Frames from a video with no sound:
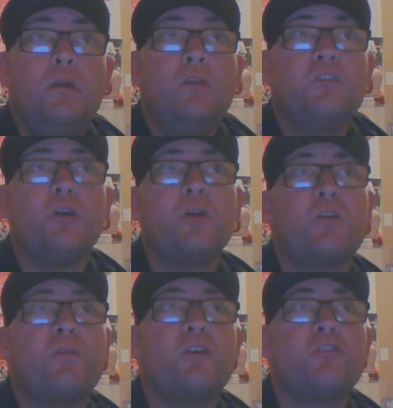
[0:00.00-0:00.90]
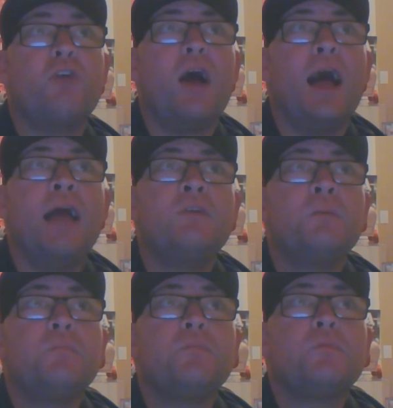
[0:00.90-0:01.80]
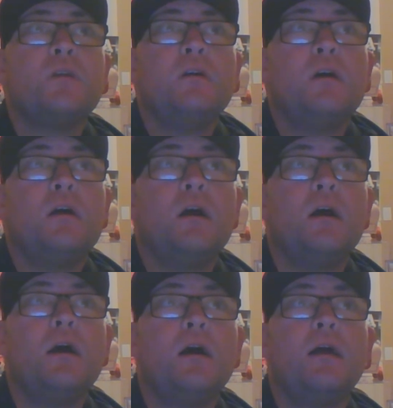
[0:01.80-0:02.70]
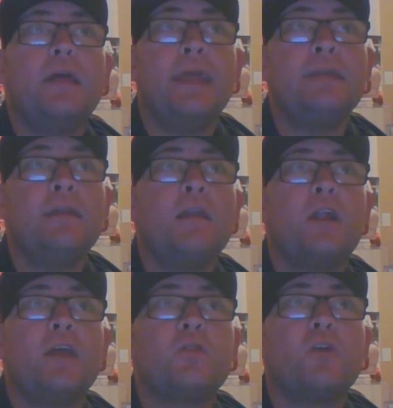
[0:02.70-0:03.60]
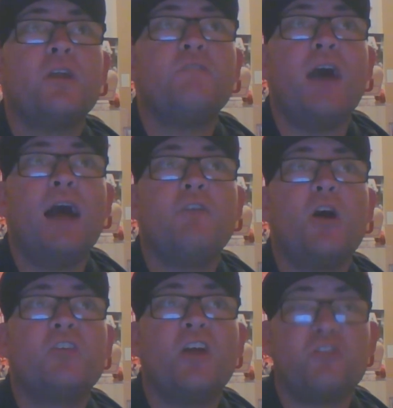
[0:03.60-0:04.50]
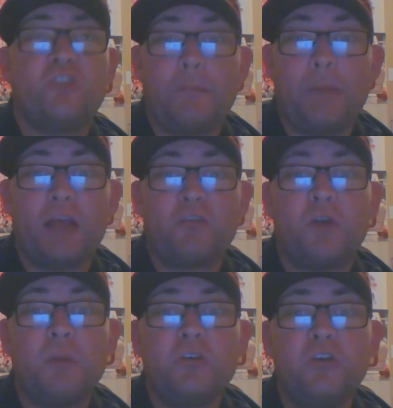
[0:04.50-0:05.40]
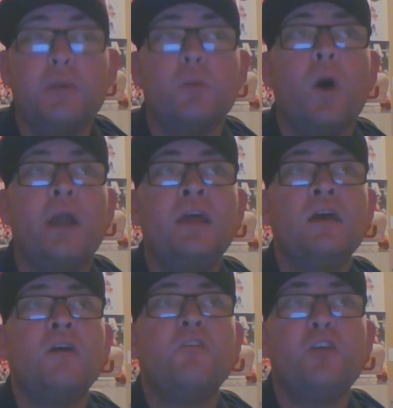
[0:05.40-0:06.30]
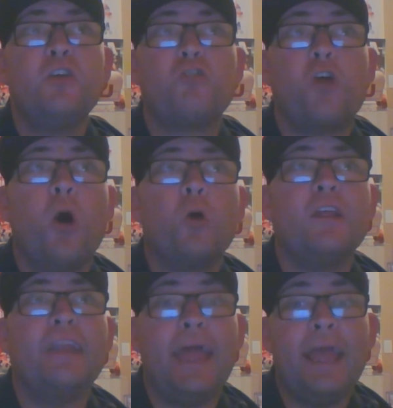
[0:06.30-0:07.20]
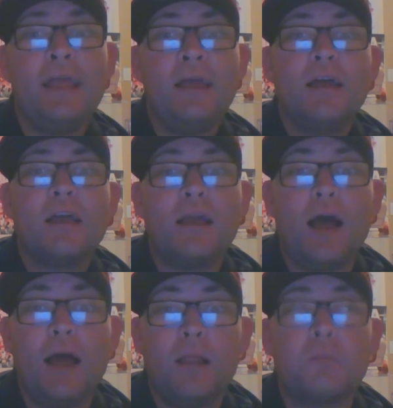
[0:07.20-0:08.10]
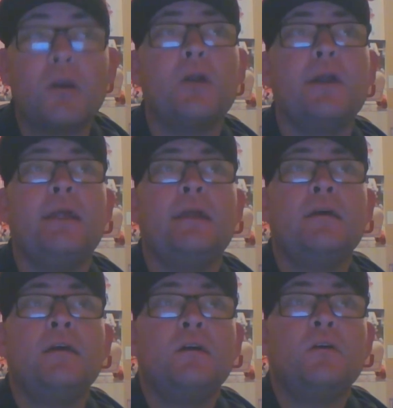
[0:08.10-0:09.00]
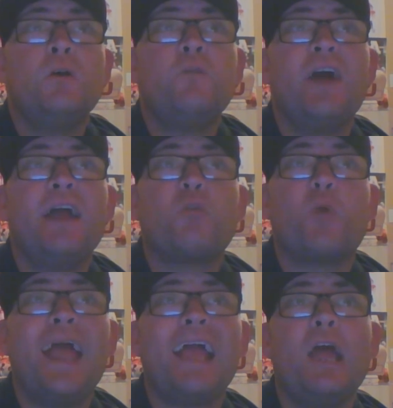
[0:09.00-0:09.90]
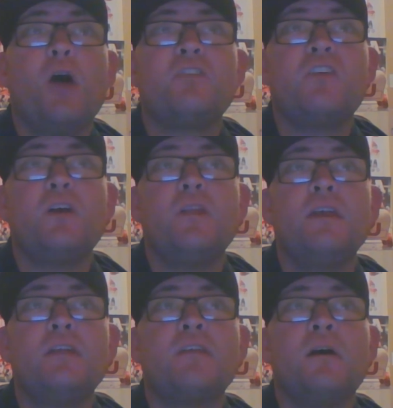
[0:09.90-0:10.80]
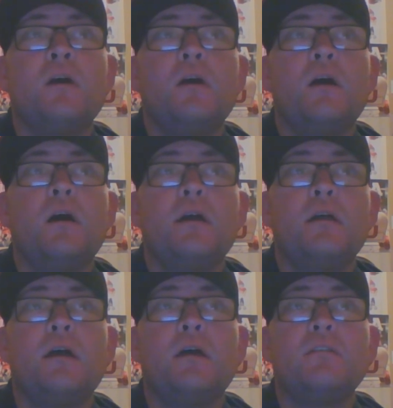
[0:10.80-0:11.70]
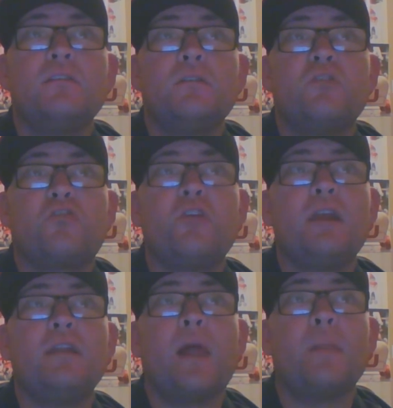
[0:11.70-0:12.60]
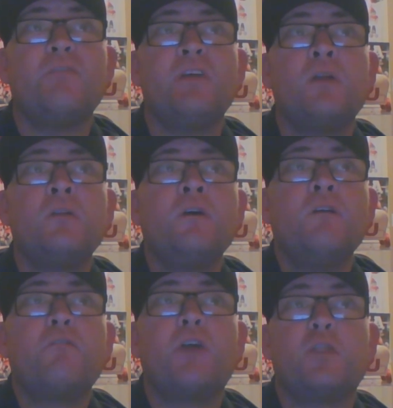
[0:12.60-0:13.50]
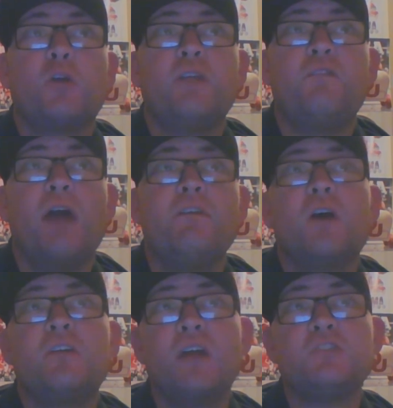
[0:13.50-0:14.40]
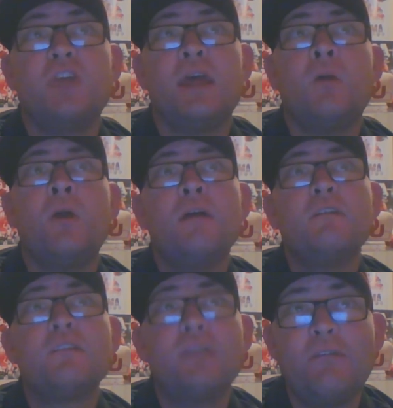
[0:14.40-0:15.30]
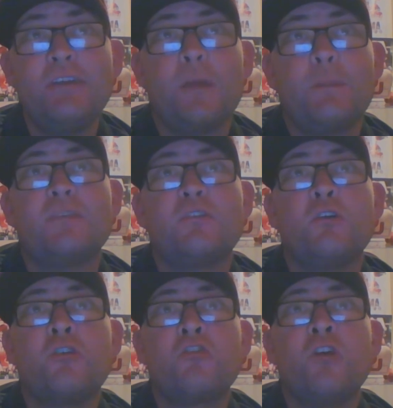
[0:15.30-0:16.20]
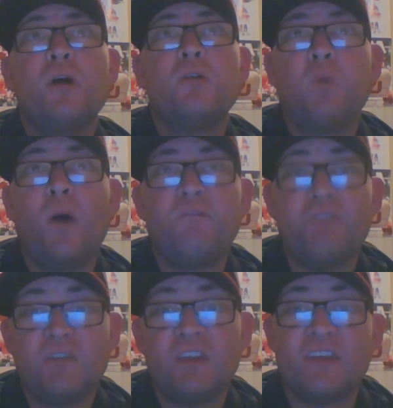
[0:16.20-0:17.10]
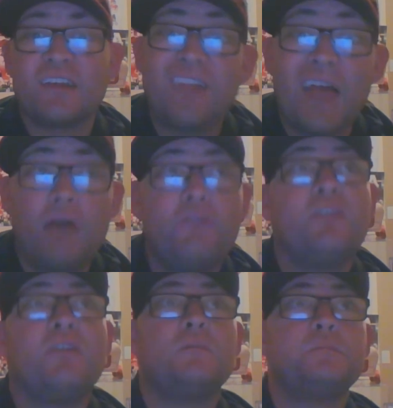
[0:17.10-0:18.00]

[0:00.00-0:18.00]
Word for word: Sooners first drive uh, ended on a 35-yard touchdown pass from QB1, future Oakland A, Kyler Murray who finds Grant Calcaterra in the end zone, uh, uh, streaking down the field for a 35-yard touchdown. 7-0 Sooners, 12.56 left.